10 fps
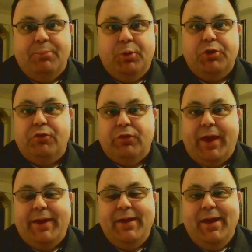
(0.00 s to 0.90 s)
Book your
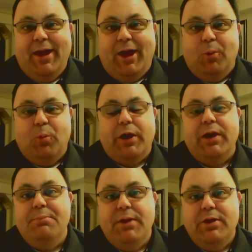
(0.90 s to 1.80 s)
flight. We're
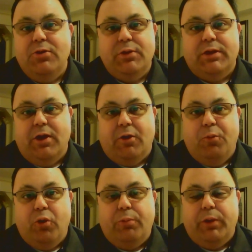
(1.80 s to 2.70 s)
going to meet you at the
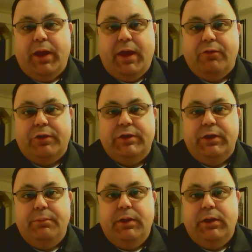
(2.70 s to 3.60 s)
airport. We're going to have our
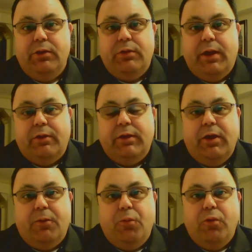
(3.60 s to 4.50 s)
team meeting you there at the
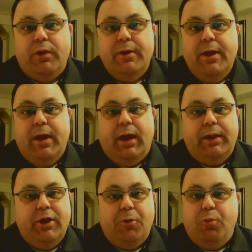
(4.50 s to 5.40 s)
airport.
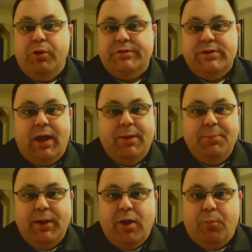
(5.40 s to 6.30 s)
The airport is not a
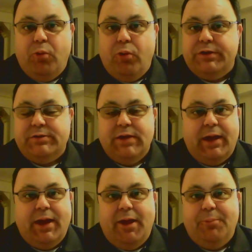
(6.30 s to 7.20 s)
big airport. It's not
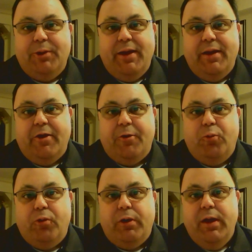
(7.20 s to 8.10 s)
a complicated
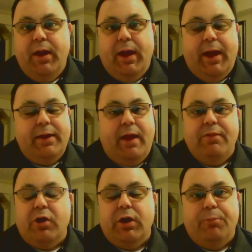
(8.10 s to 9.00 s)
airport. And
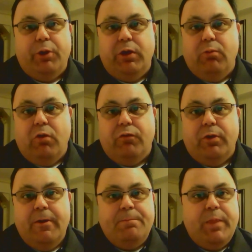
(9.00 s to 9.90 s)
they're going to bring you over.
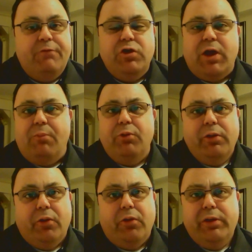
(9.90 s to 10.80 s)
If you come
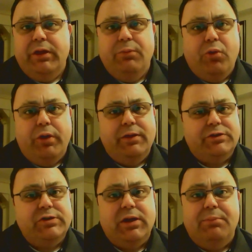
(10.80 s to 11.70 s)
real early in the morning, they're
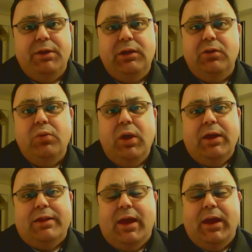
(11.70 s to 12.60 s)
still going to meet you.
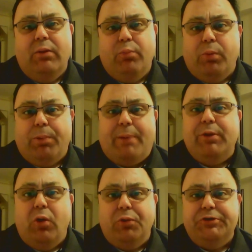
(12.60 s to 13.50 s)
They will probably
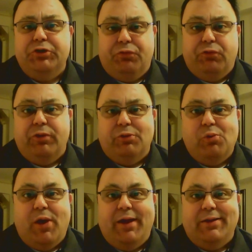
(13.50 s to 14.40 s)
hold you for a little
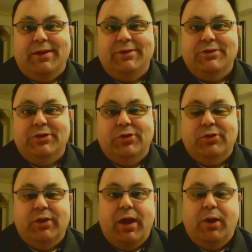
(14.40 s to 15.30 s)
while until
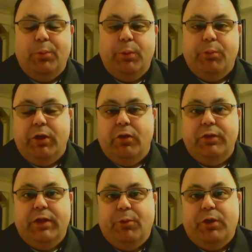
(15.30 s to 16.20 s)

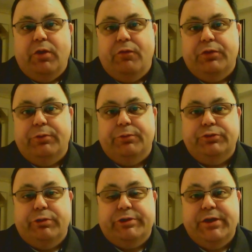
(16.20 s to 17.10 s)
they bring you over to the
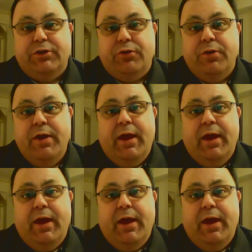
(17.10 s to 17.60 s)
retreat center.